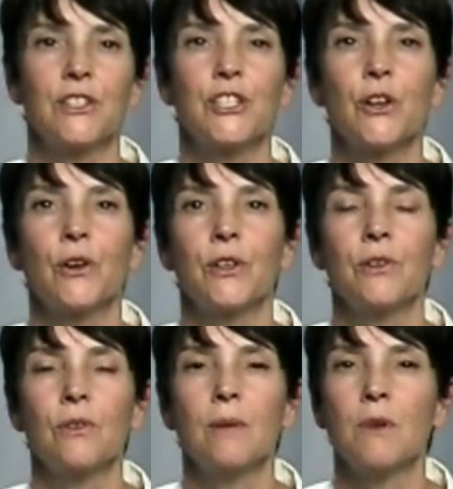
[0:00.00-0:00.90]
to show
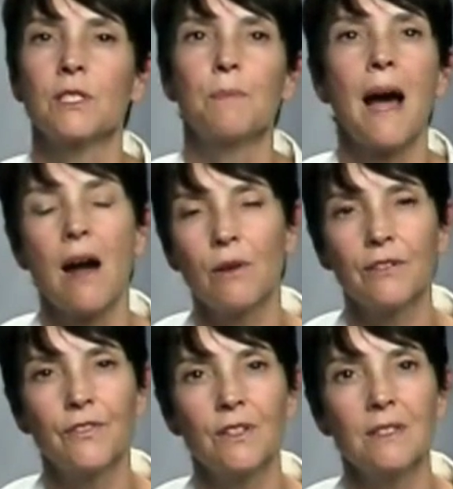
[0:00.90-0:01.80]
you a most
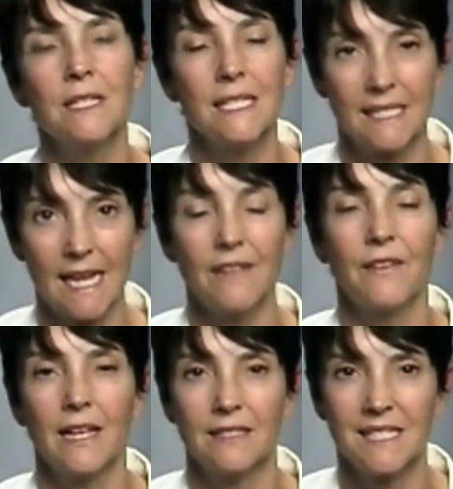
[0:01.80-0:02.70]
powerful, safe,
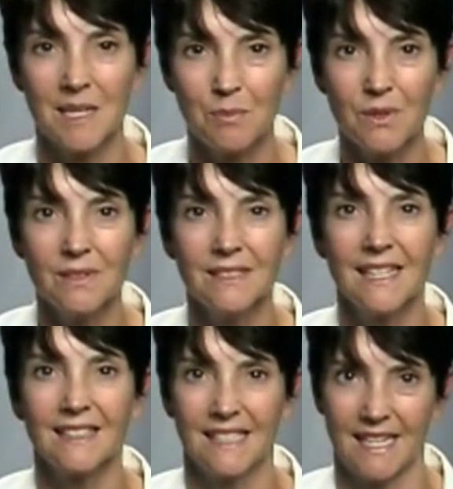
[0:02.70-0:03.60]
and simple
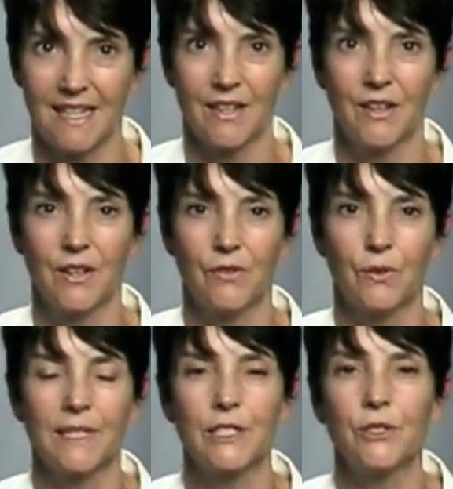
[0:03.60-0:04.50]
technique
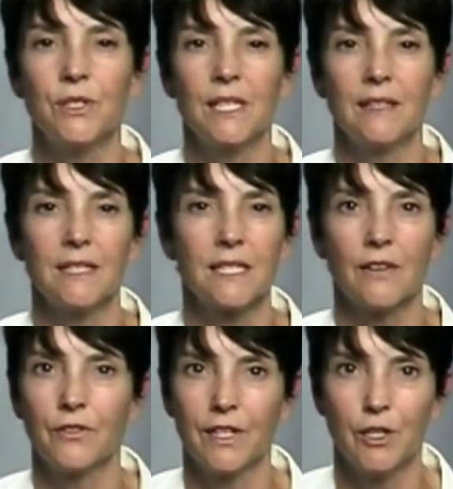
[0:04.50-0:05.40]
for reducing the
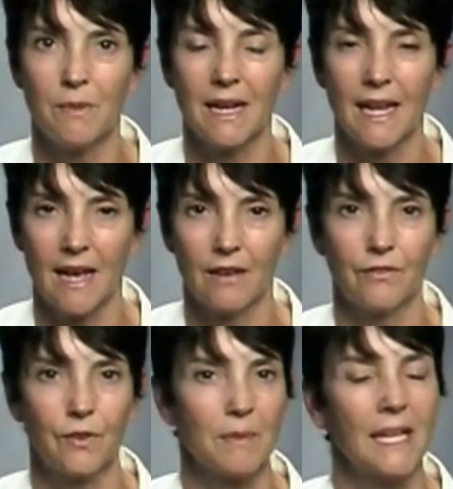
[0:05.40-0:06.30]
suffering you might have
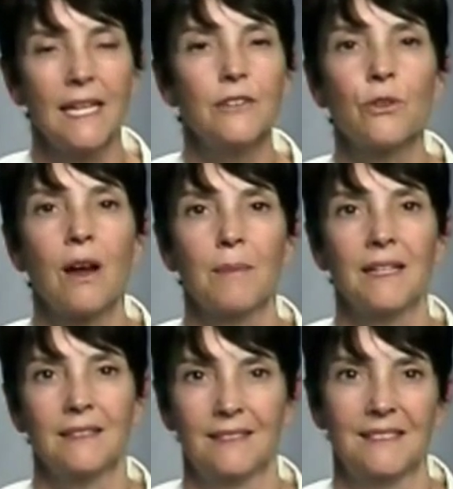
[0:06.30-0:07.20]
from any
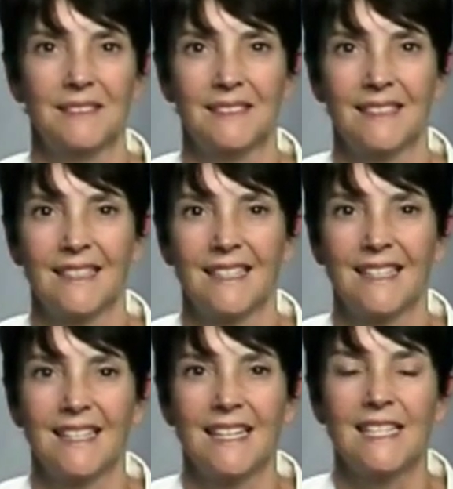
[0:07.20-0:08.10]
trauma.
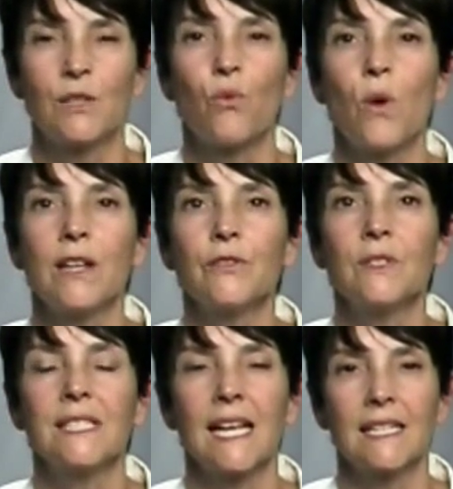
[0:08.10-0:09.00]
It's a
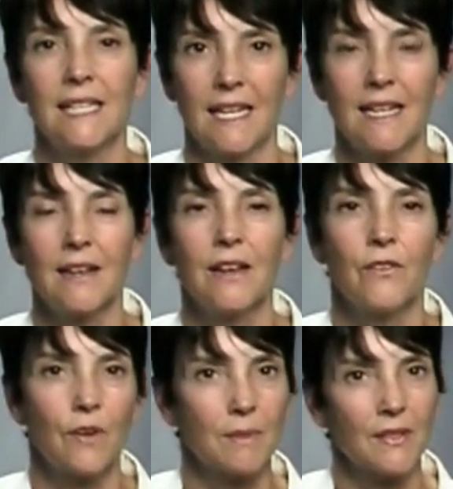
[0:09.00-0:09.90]
wonderful technique
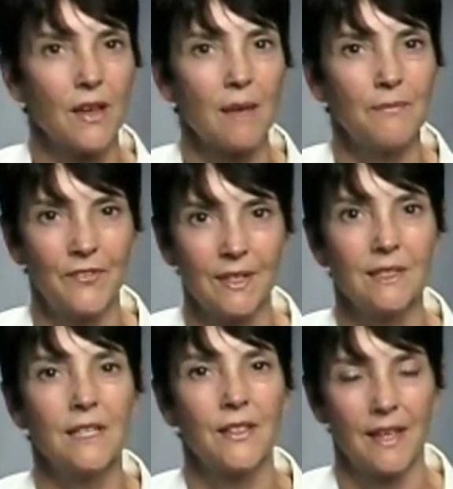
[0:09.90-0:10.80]
from the Thought
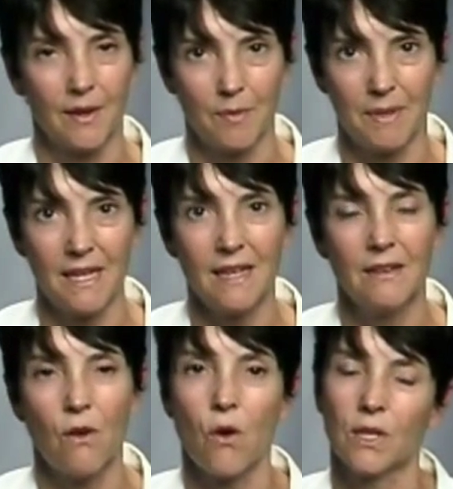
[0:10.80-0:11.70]
Field Therapy,
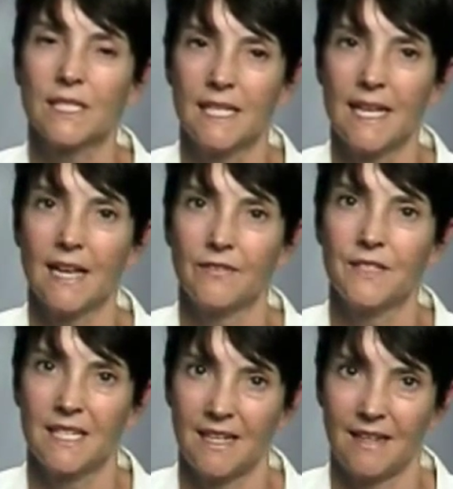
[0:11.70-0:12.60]
or
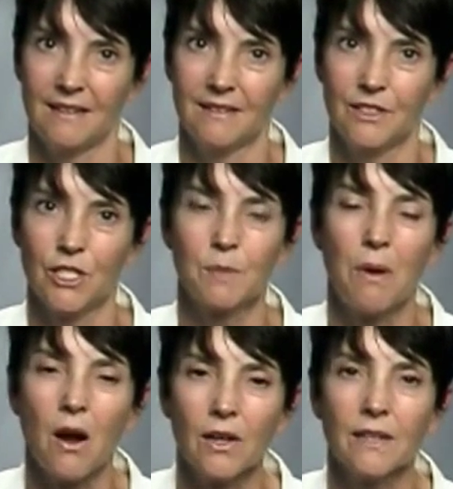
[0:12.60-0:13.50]
TFT, just
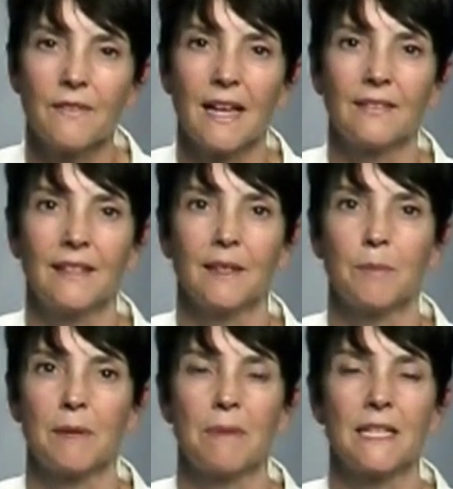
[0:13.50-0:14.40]
part of that
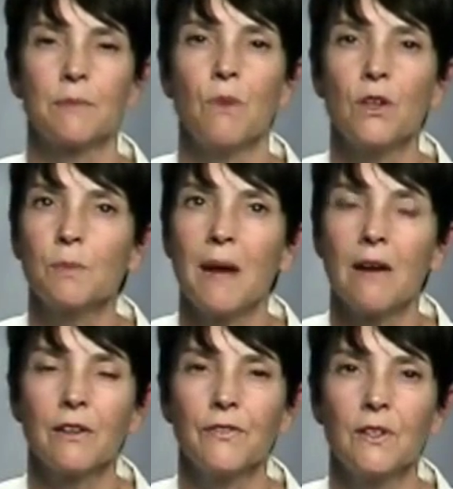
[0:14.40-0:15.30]
therapy, but it's most
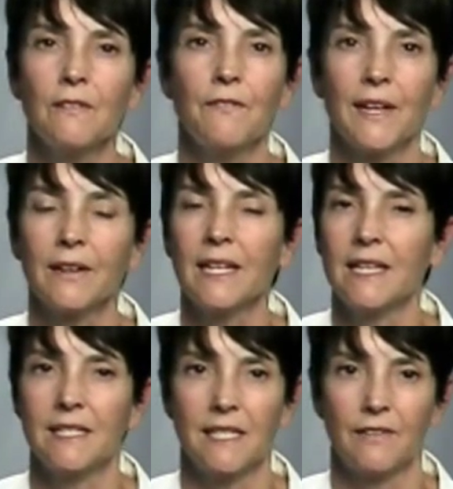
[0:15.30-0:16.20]
powerful and very
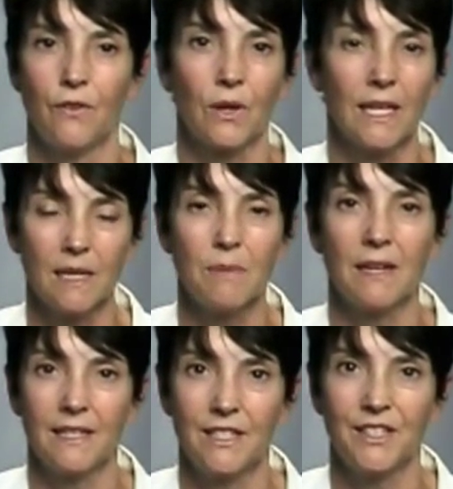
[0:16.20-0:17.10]
easy for
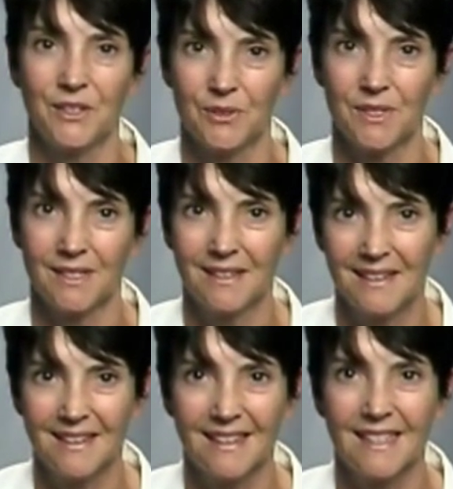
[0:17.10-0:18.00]
anybody to use.
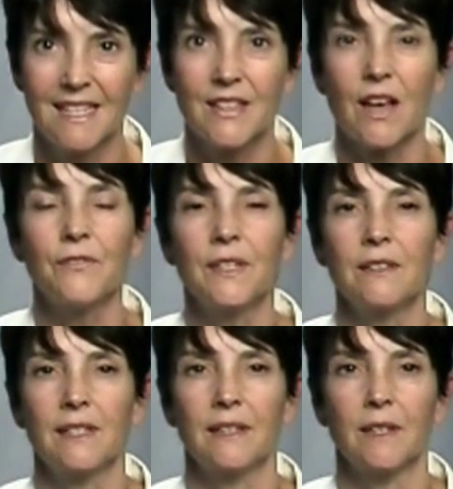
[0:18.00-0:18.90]
Thought
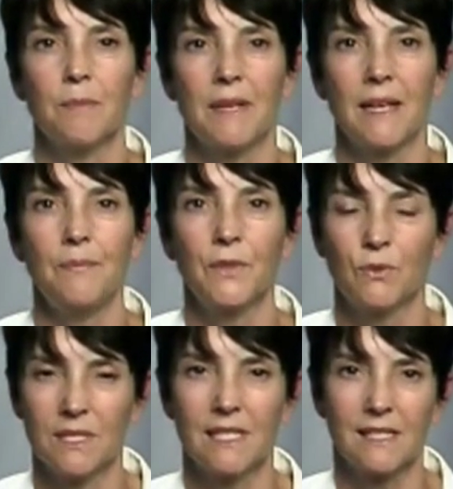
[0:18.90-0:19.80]
Field Therapy
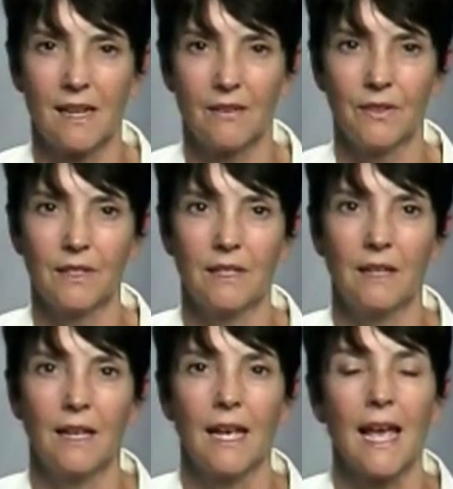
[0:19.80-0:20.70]
was discovered
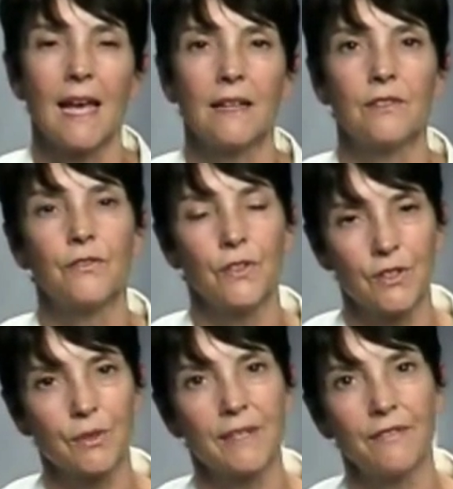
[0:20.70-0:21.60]
and
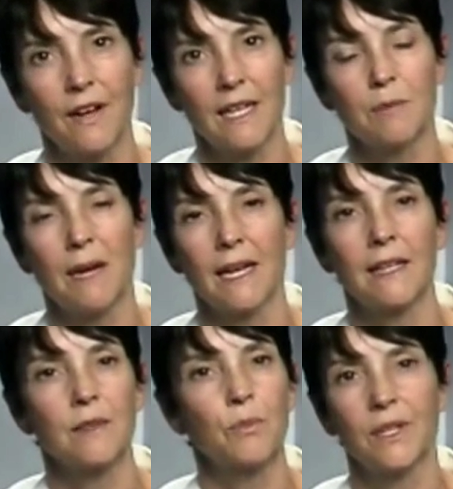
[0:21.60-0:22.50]
further refined
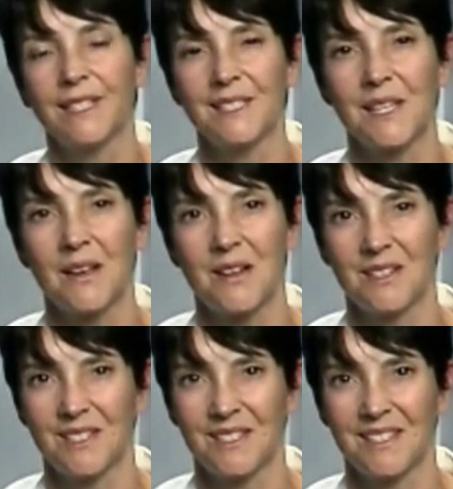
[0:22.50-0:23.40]
by the brilliant
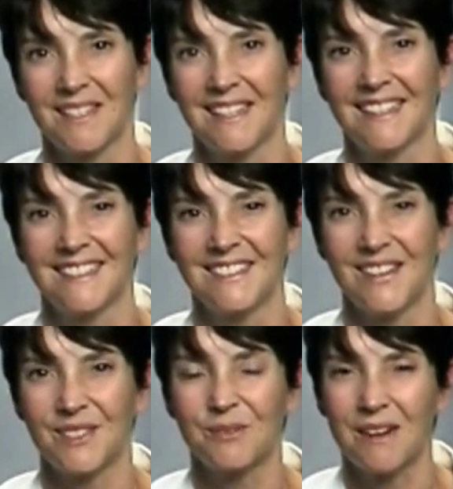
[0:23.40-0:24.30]
psychologist,
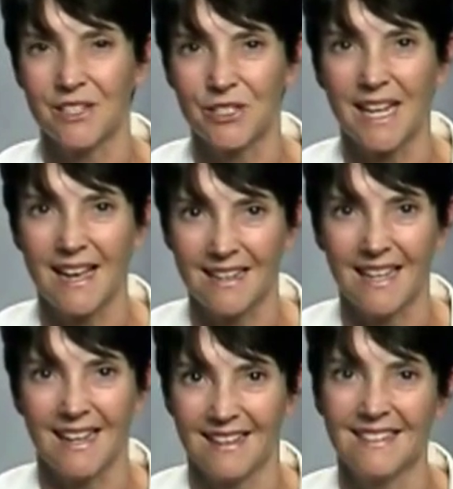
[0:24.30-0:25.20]
Dr. Roger
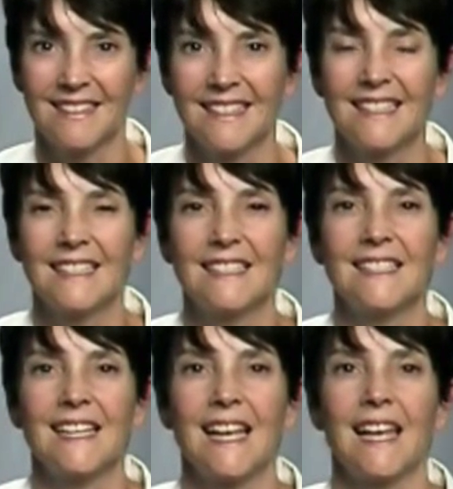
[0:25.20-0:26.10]
Callahan.
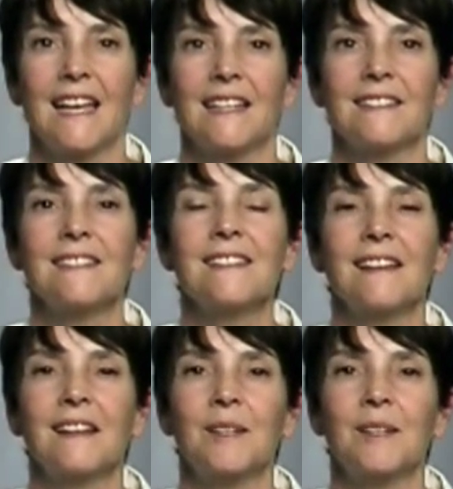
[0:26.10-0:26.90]
And